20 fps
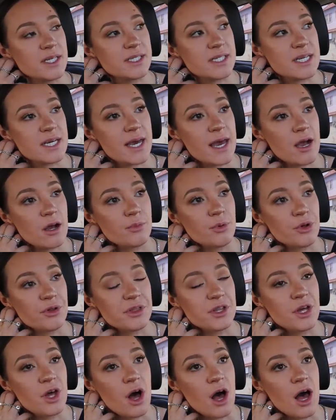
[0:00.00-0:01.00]
and TK are
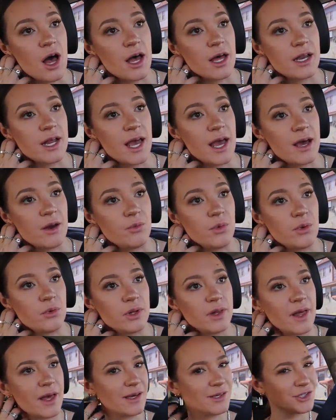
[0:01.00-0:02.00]
both gone and we
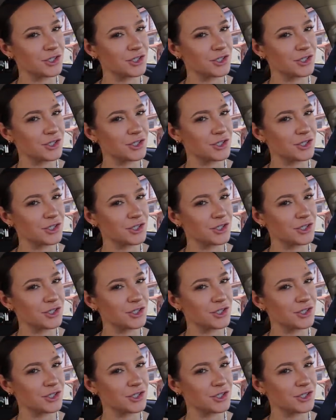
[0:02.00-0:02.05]
were like,